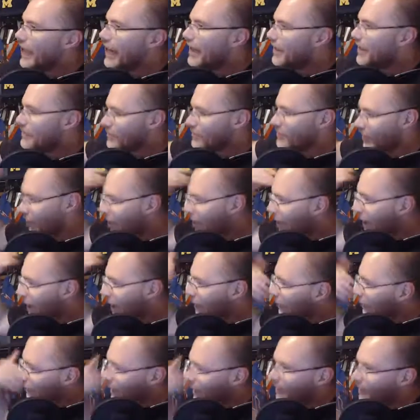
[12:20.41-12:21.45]
It's like, all right,
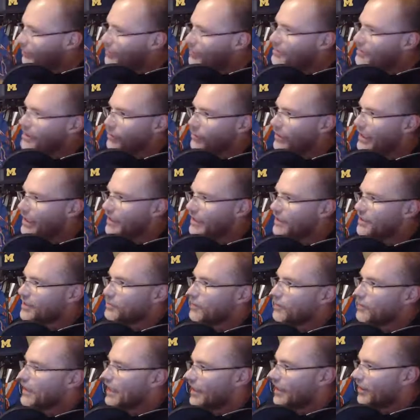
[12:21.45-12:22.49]
what kind of booze can we get this
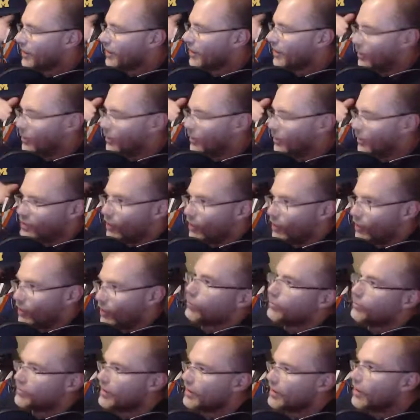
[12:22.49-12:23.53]
weekend? And the girls always
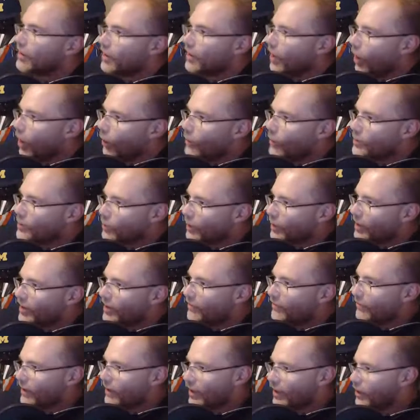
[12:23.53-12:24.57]
wanted the
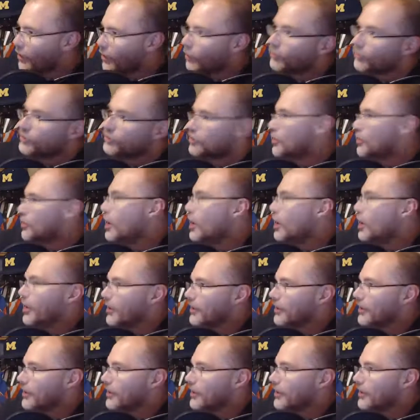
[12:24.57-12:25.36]
fucking Goldschlager.